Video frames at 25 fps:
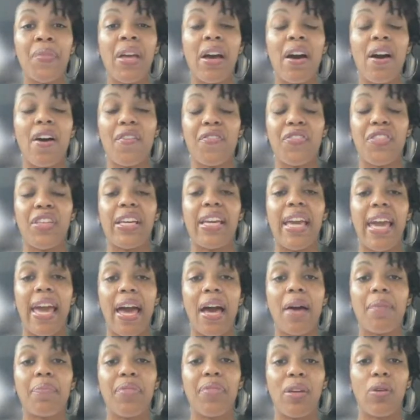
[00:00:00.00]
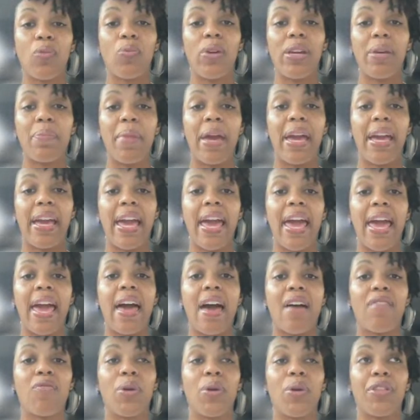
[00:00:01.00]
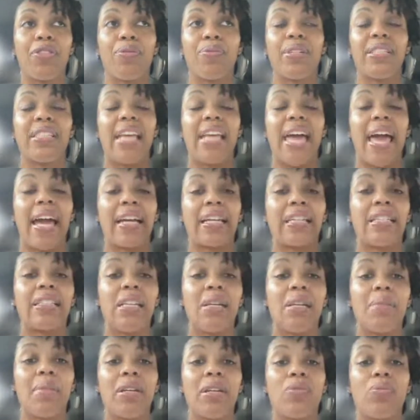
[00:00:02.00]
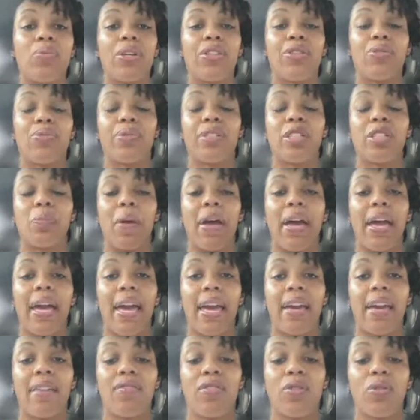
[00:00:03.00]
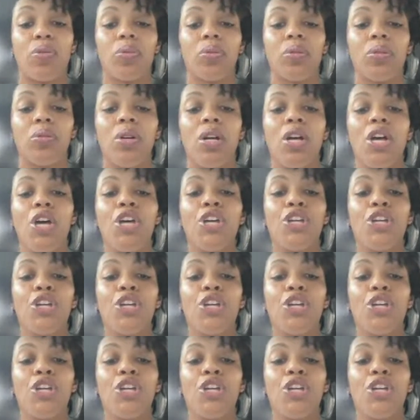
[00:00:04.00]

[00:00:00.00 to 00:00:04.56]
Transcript: of the gap that we may have, whether it's academic, whether it's behavioral,